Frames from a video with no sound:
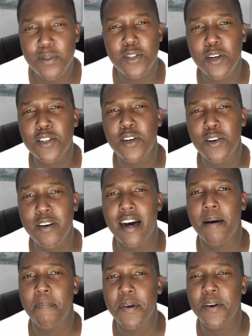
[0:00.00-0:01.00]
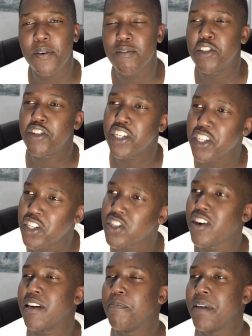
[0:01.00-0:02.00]
were starting to look up. You know, restrictions
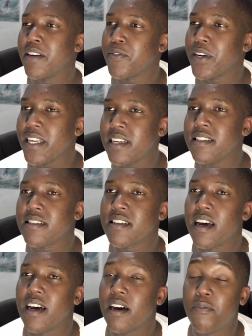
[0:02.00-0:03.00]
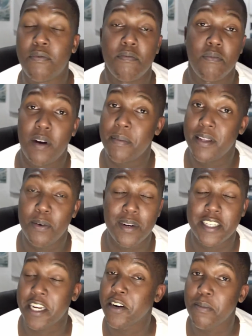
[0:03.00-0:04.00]
started being released. Uh, I mean, they were
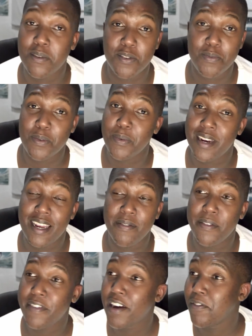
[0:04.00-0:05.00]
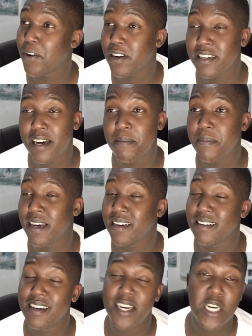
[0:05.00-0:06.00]
terrible. So we had level five lockdown,
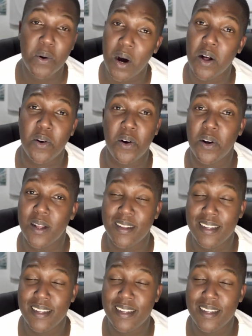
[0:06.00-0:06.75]
man. No alcohol.